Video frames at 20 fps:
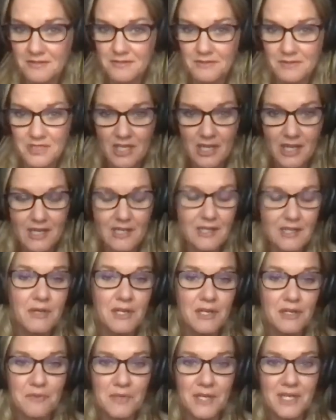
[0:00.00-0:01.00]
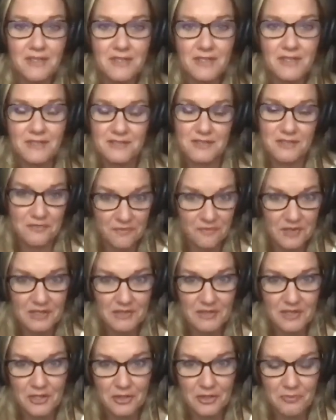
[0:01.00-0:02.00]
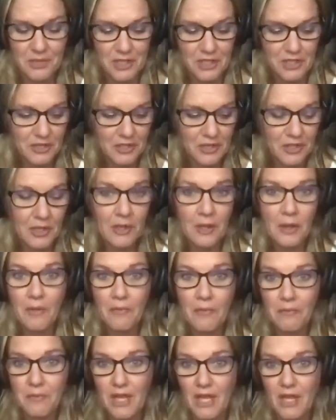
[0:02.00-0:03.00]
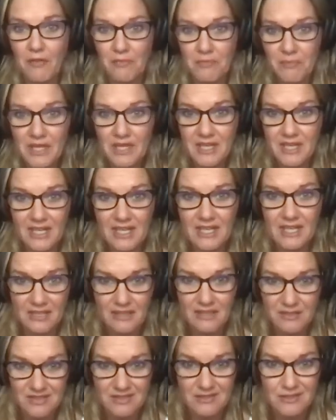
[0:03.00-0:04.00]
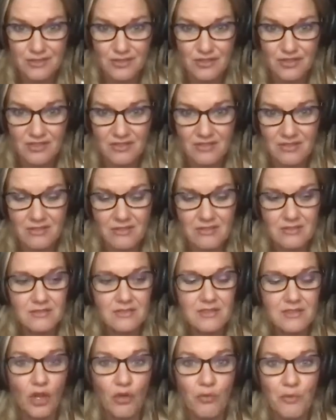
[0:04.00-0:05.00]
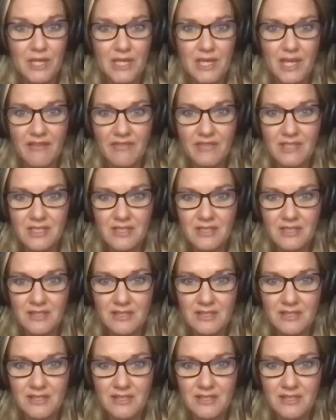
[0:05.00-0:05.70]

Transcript: which I highly recommend. It's a very good beer. But by the end, I was a little drunk. So we left.